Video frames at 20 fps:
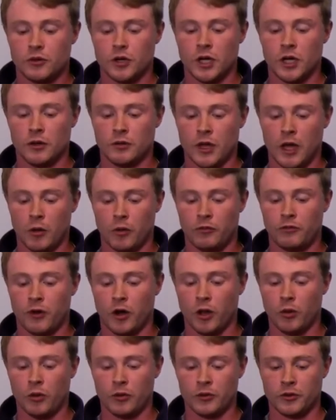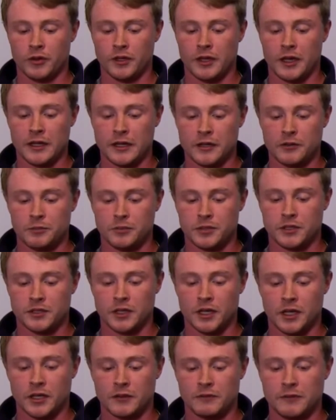and that will fall under the
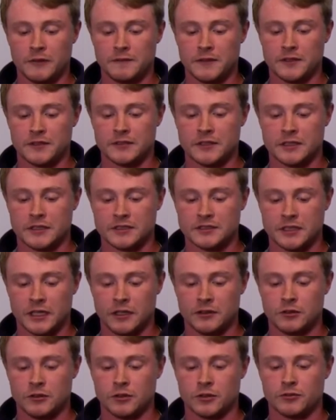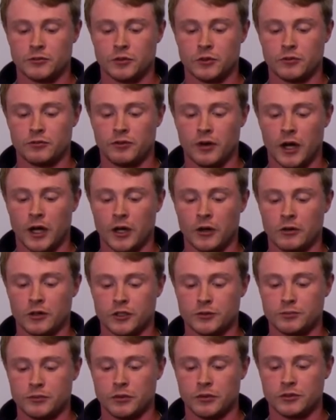NFPA 56 standards for fire and
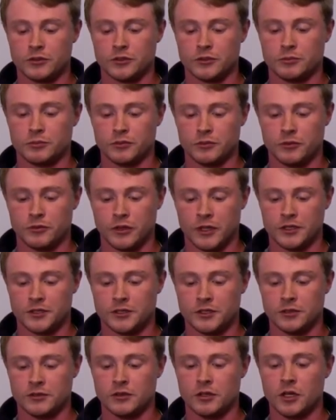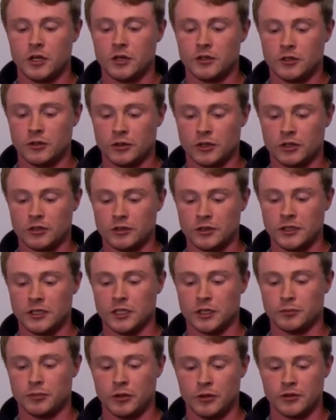explosive prevention during
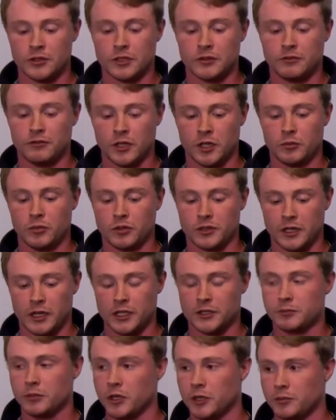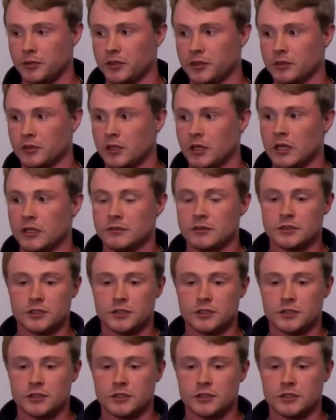cleaning and purging of flammable gas piping,